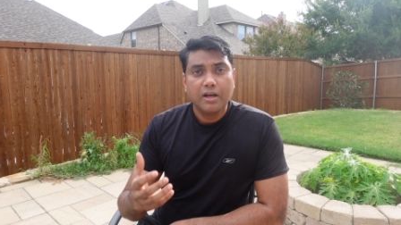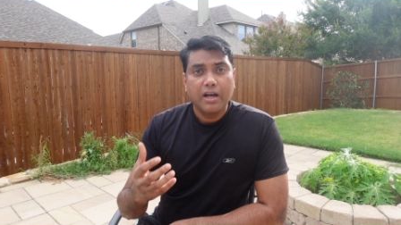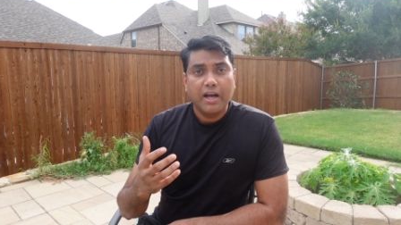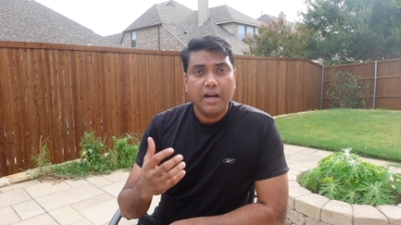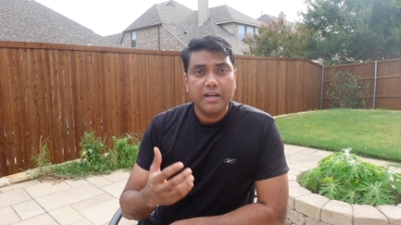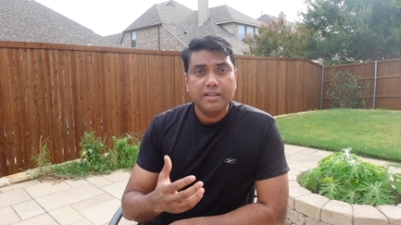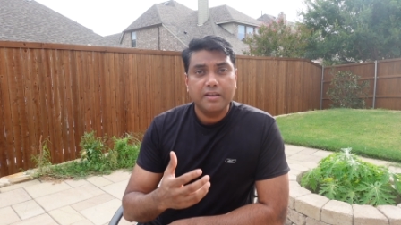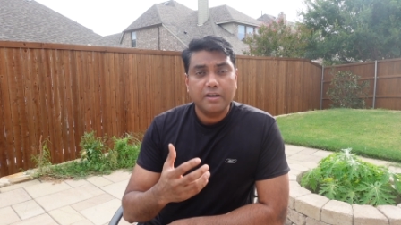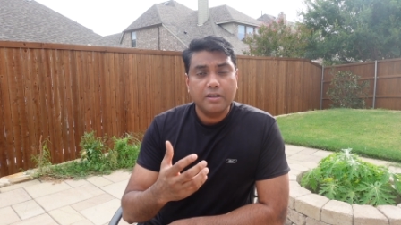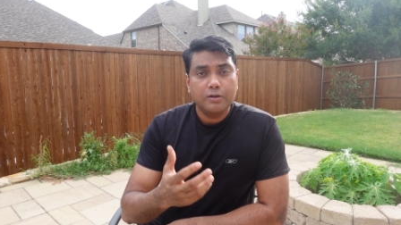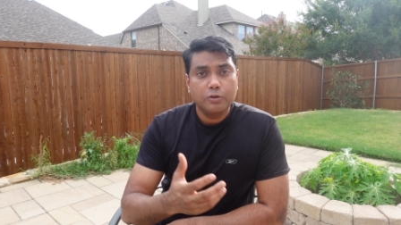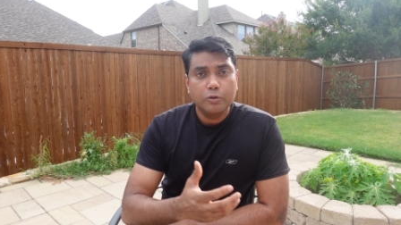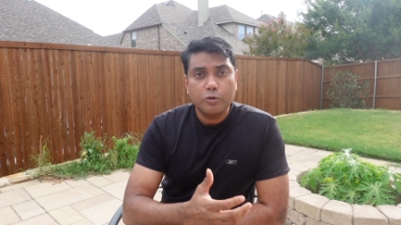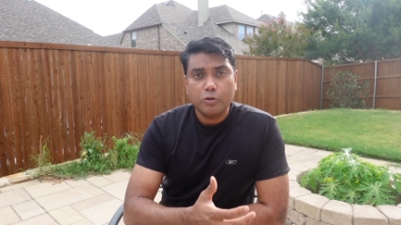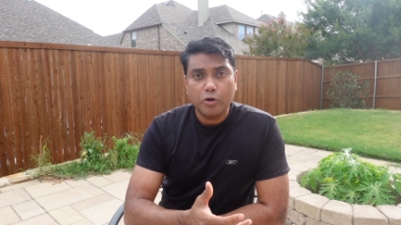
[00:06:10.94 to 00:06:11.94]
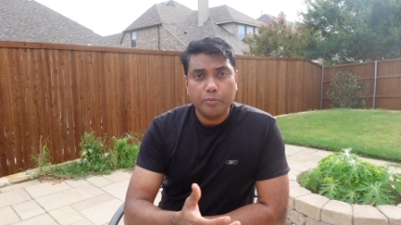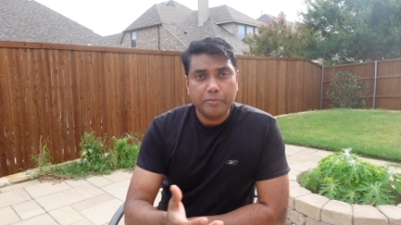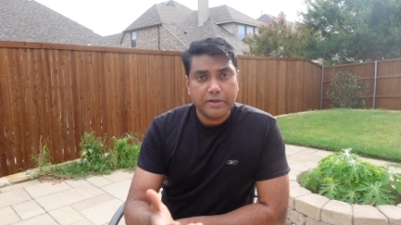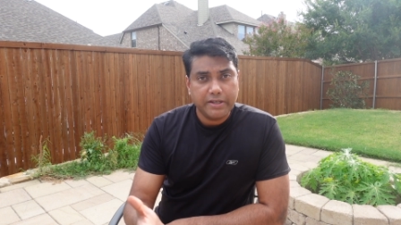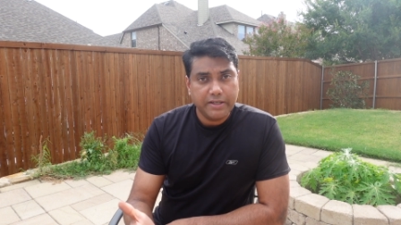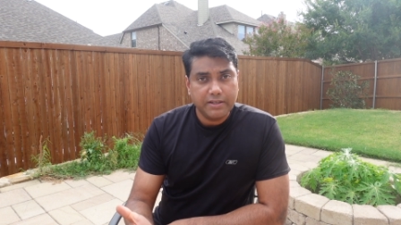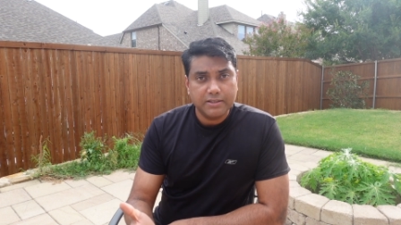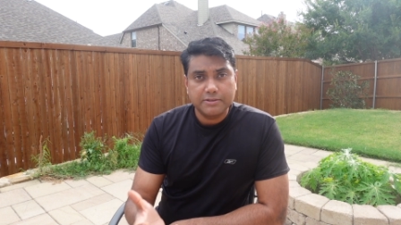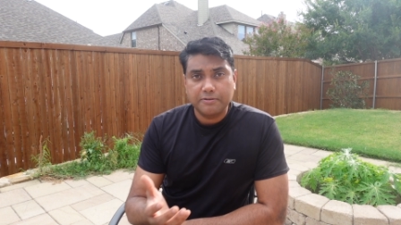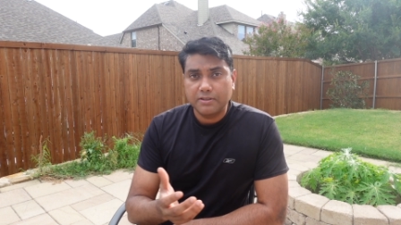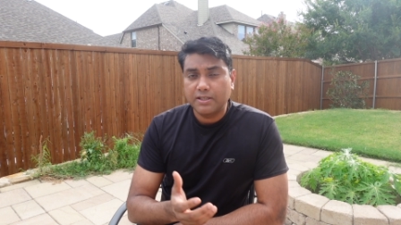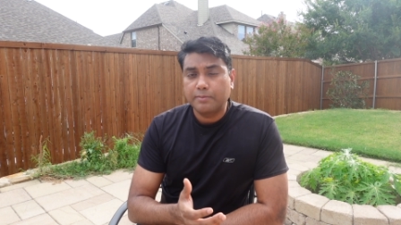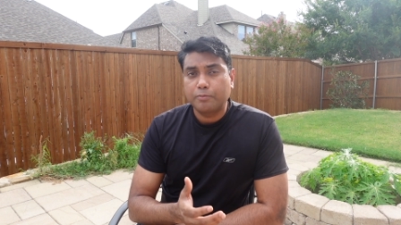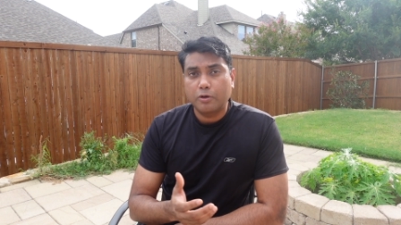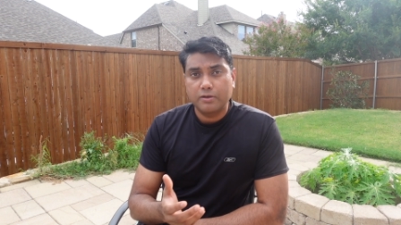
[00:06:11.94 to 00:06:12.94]
and there are no competitors for
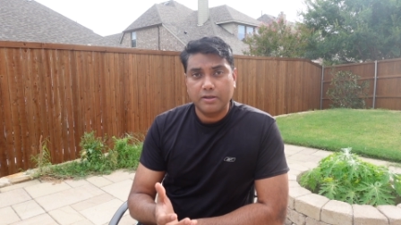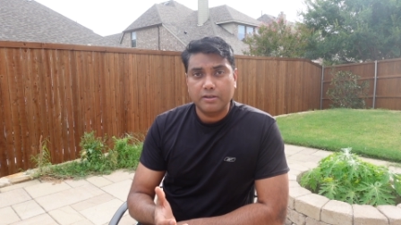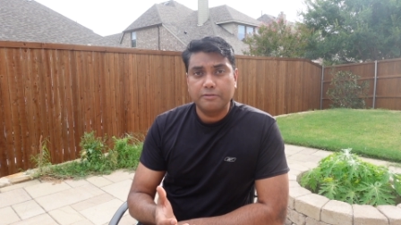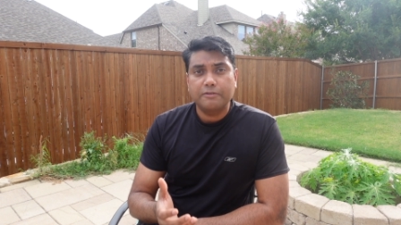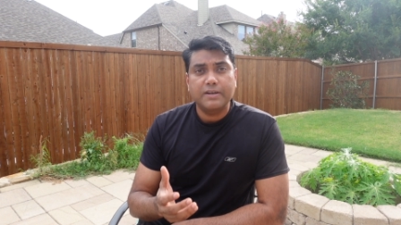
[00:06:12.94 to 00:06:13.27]
that product.